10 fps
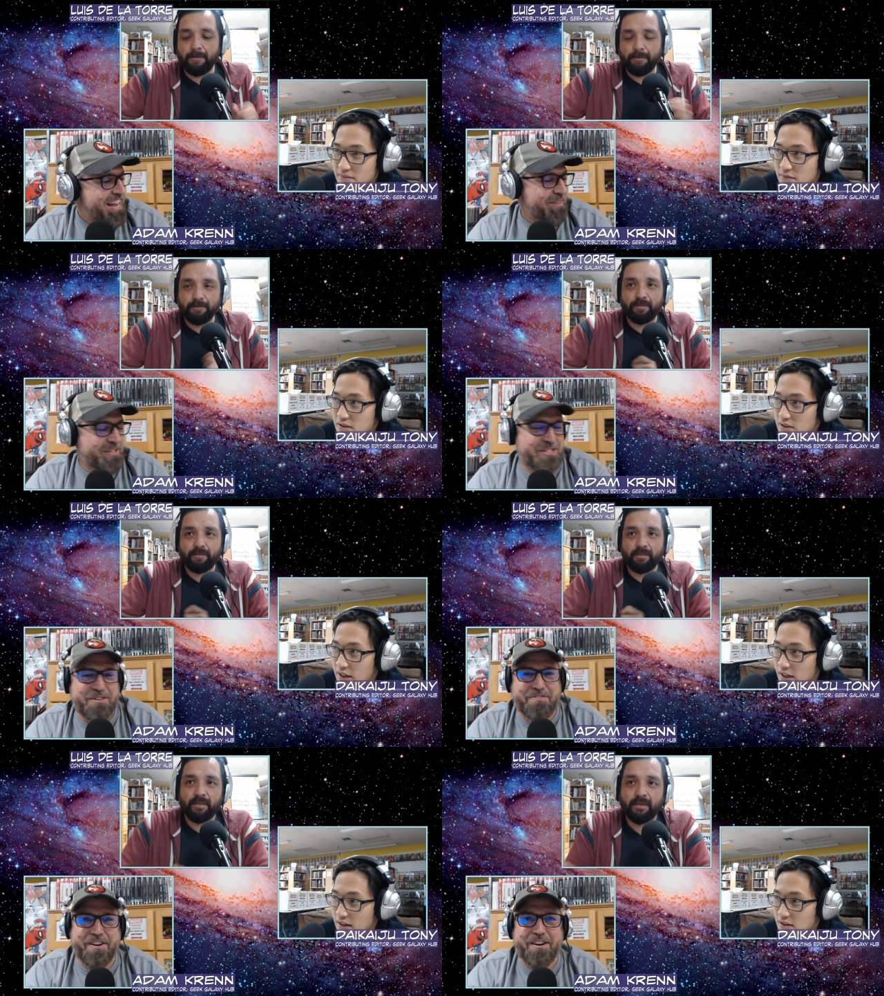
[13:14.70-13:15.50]
Speaker 1: he was still
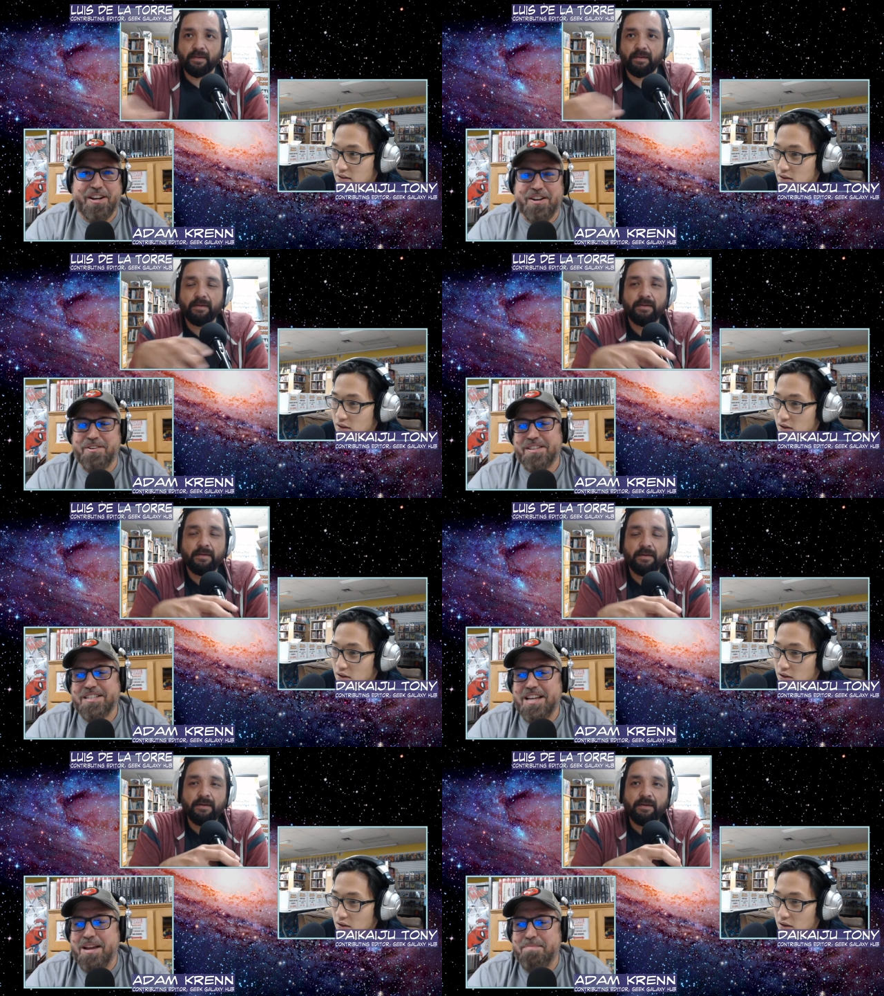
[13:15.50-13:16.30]
fairly new at the
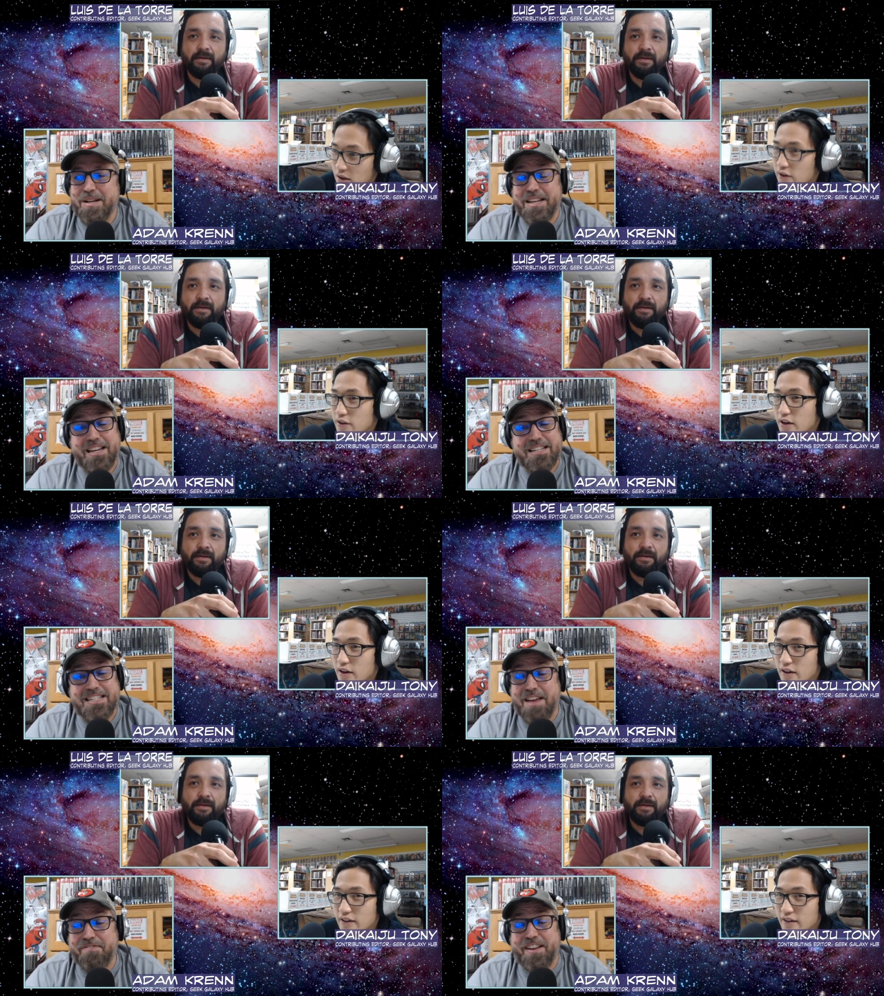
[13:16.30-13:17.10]
time, but oh, he
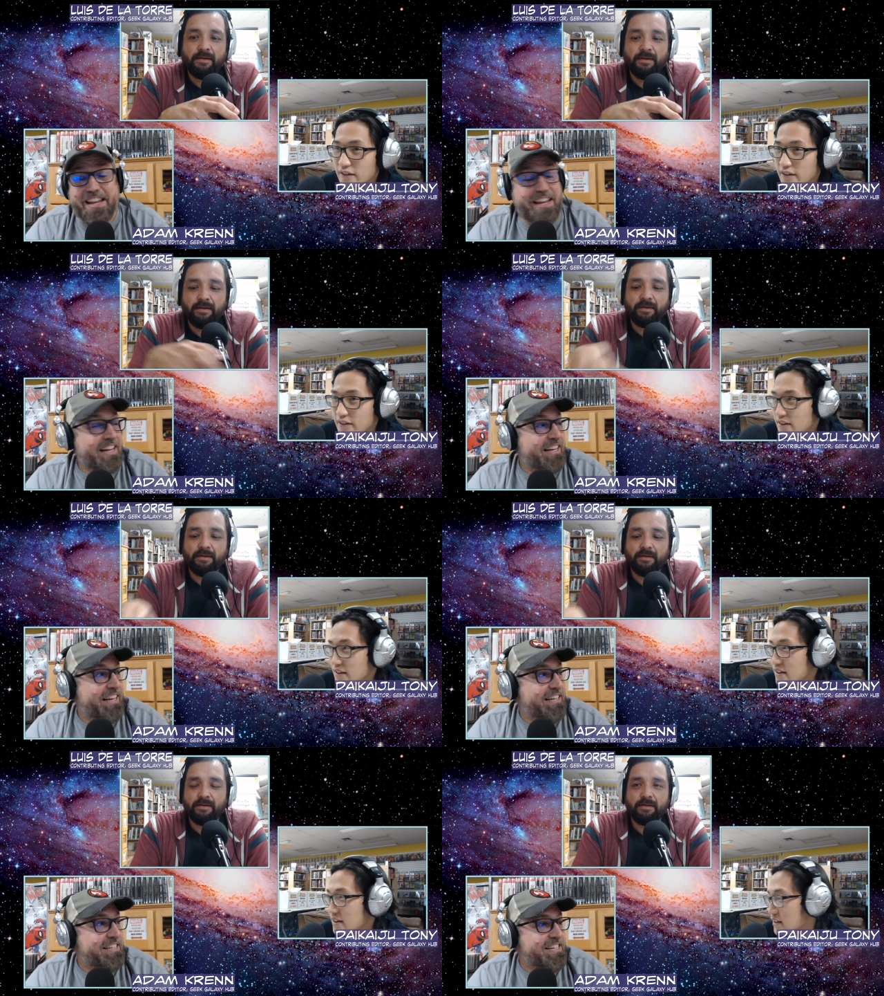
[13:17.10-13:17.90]
definitely a,
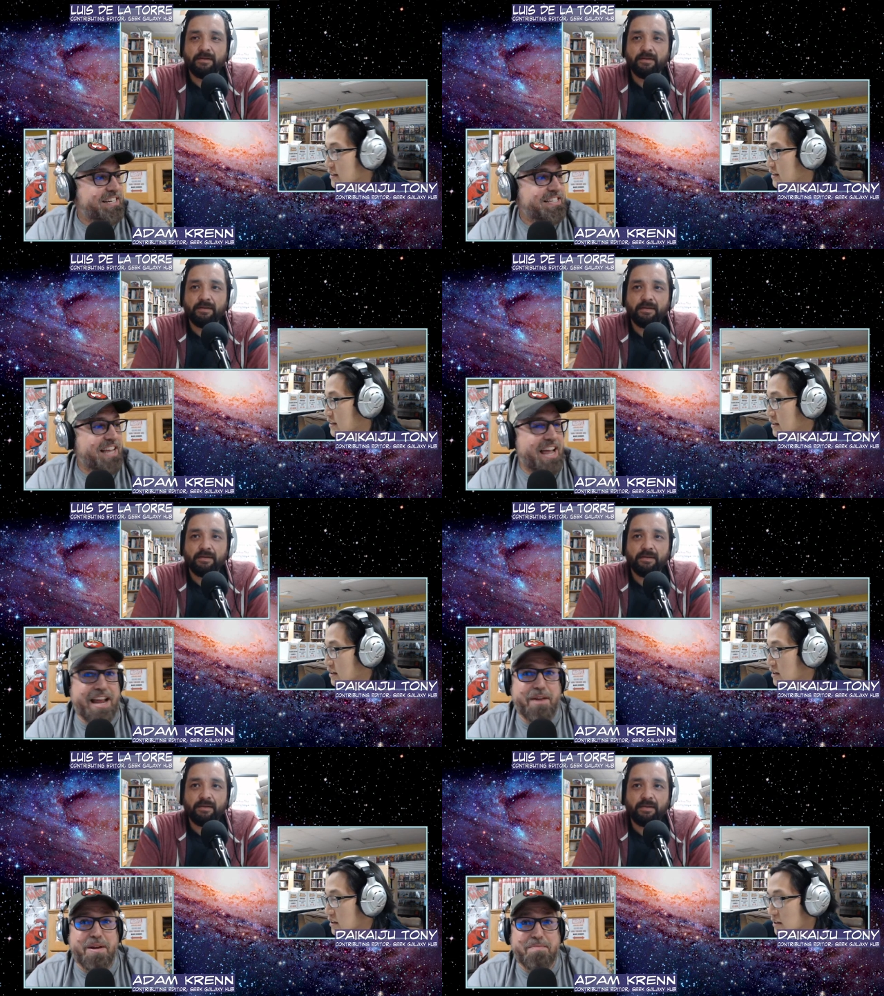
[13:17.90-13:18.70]
a, genius guy.
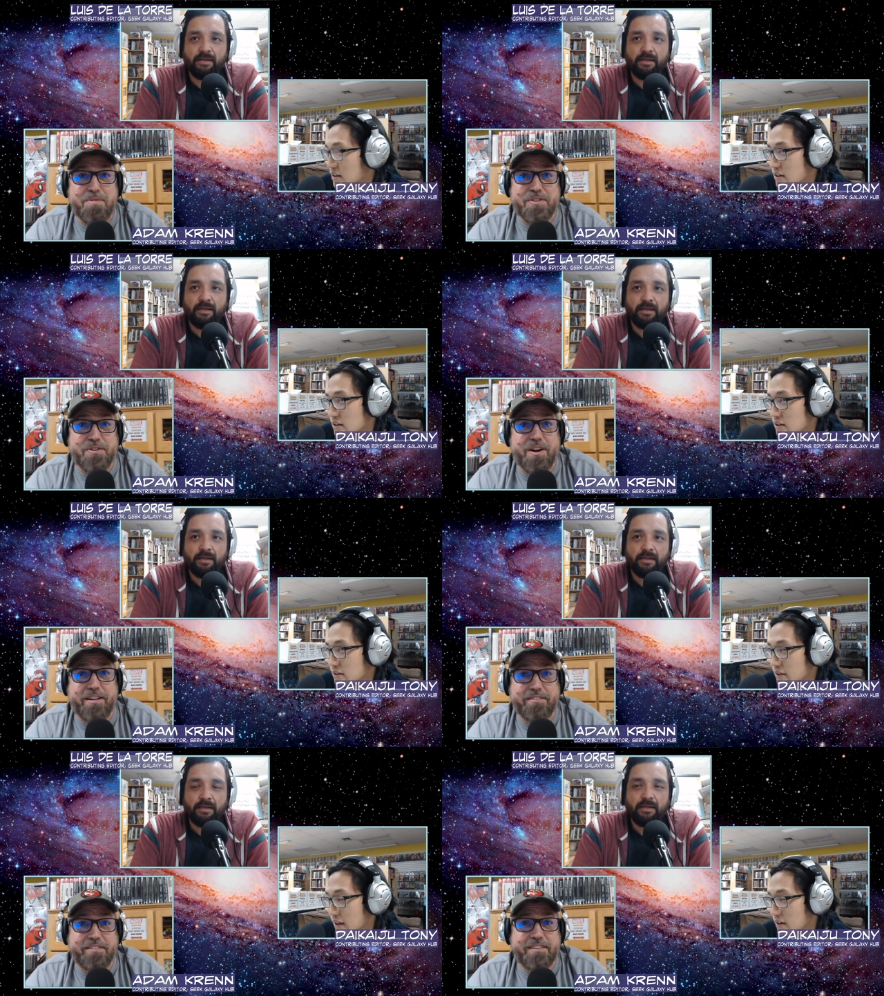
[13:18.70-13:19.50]
Anyway, movie's great.
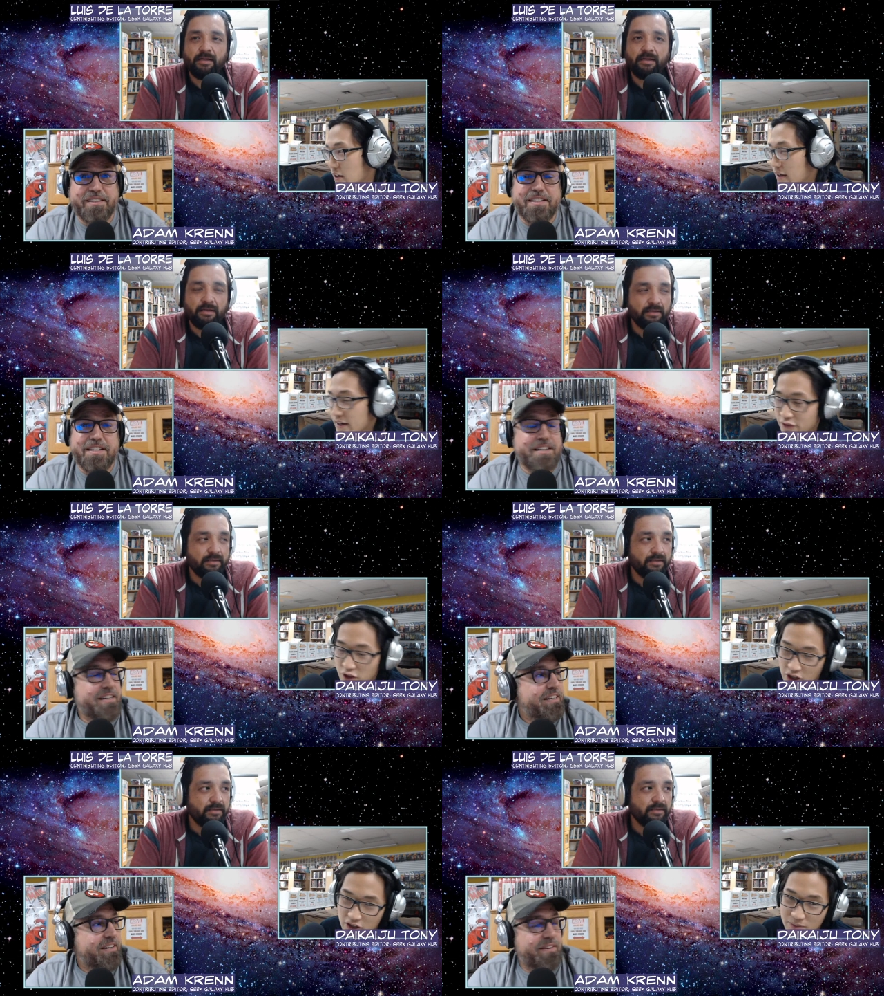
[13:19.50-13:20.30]
Yeah, and if you're
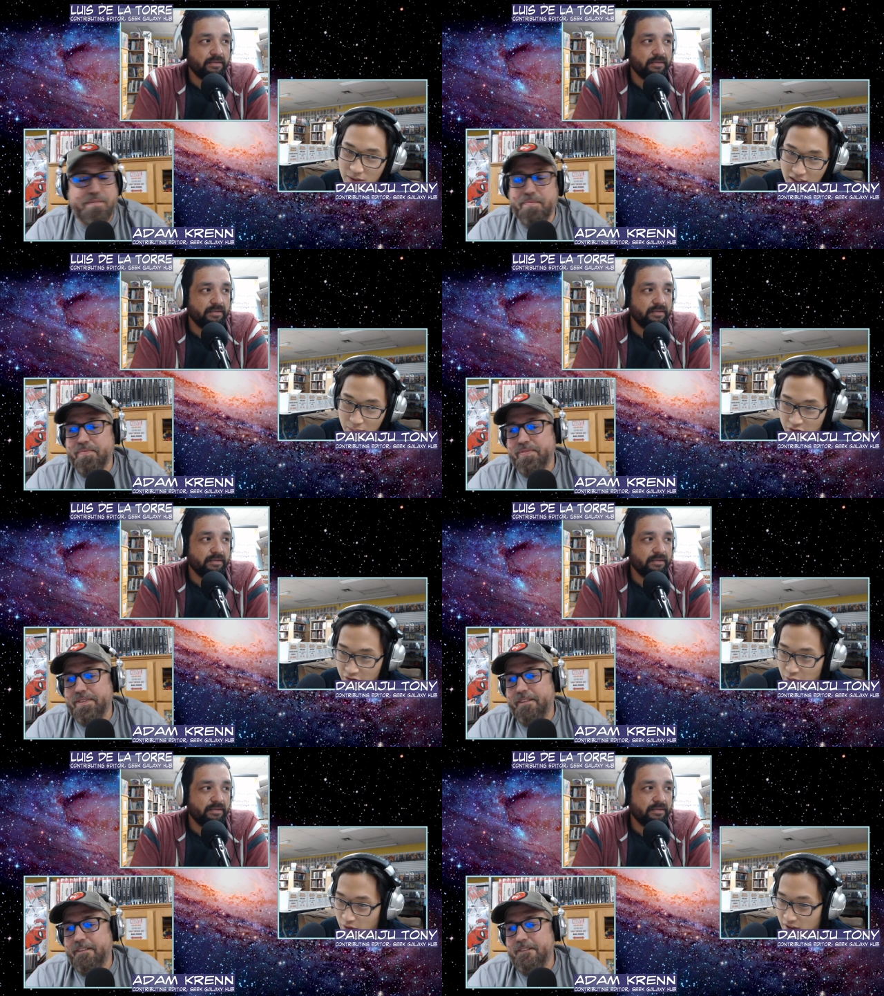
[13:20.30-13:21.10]
Speaker 2: curious about that
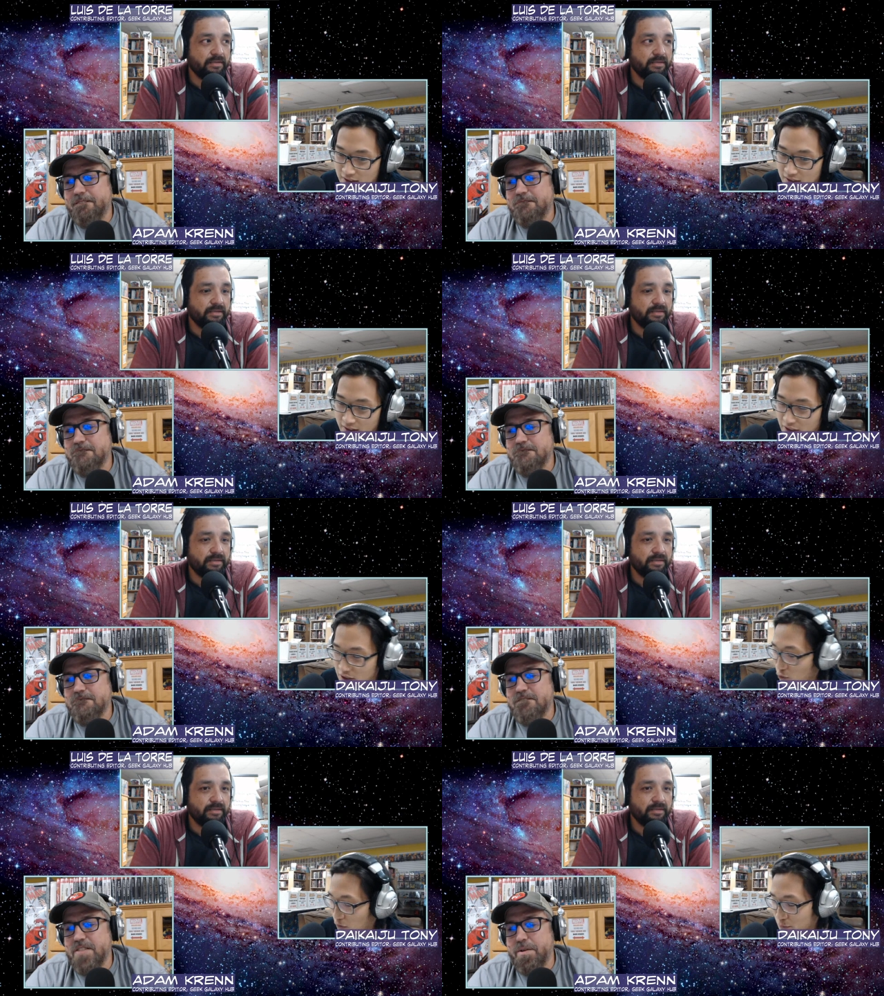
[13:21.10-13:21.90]
movie where Nicolas Cage
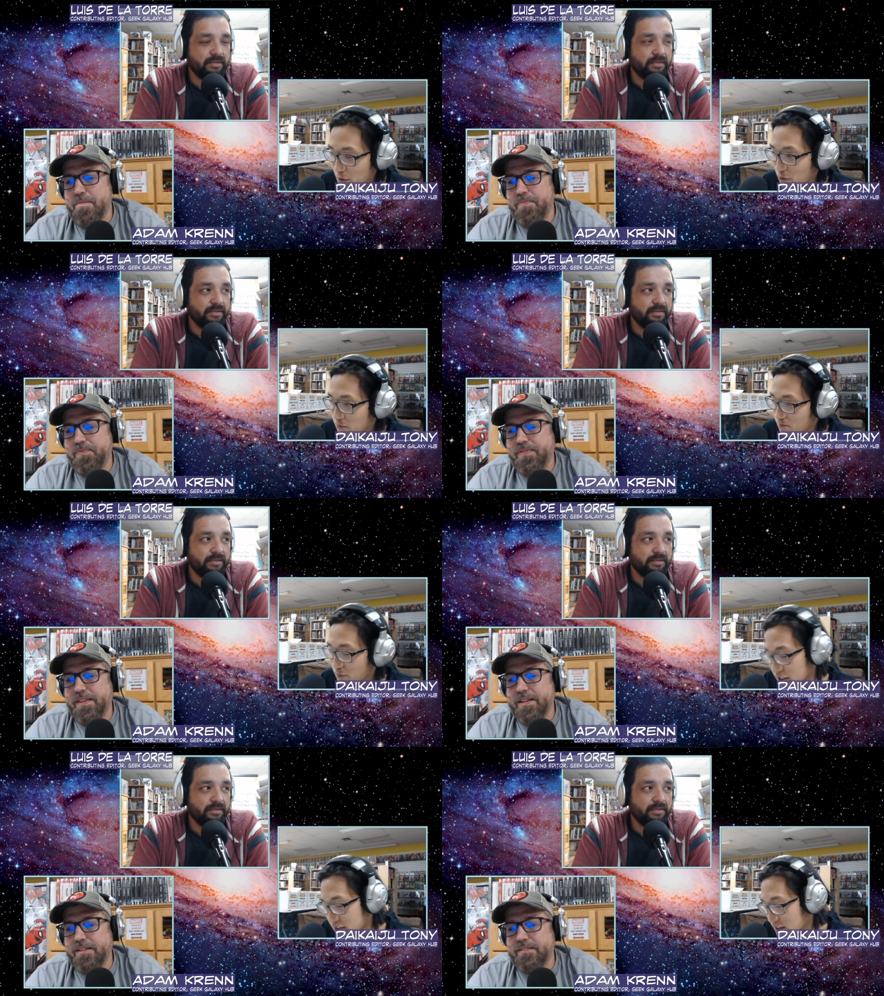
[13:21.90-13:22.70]
screams about
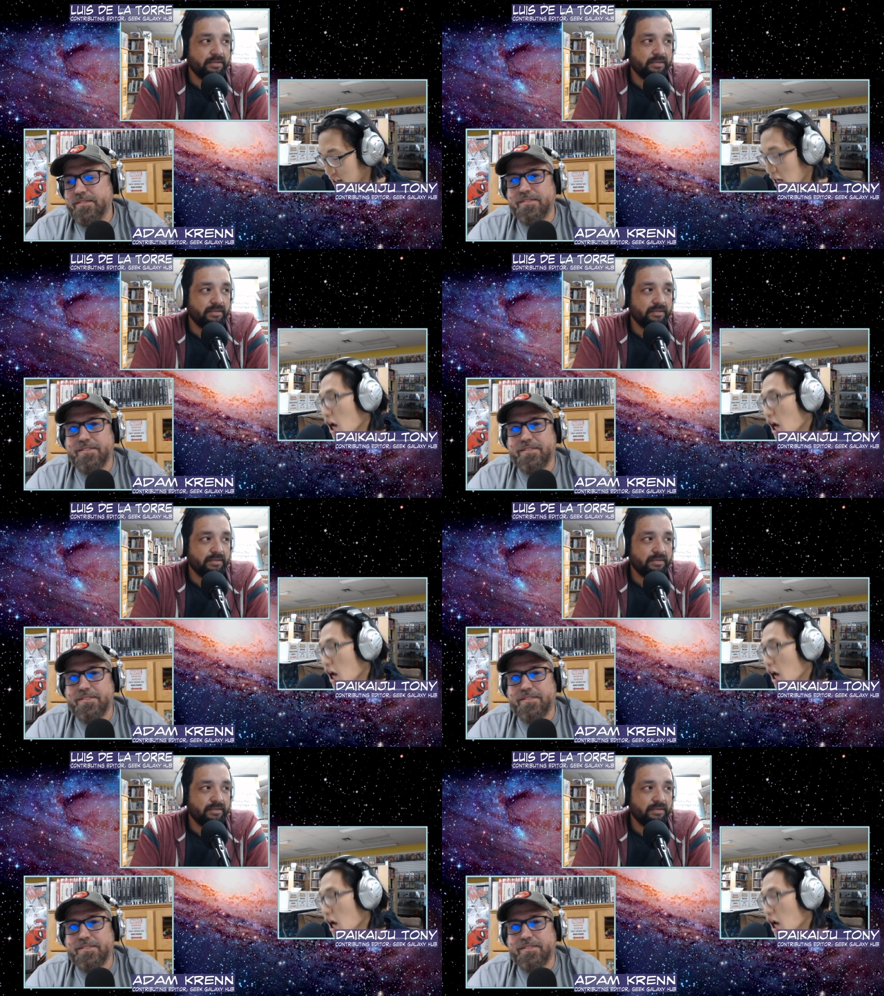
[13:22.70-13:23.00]
beads.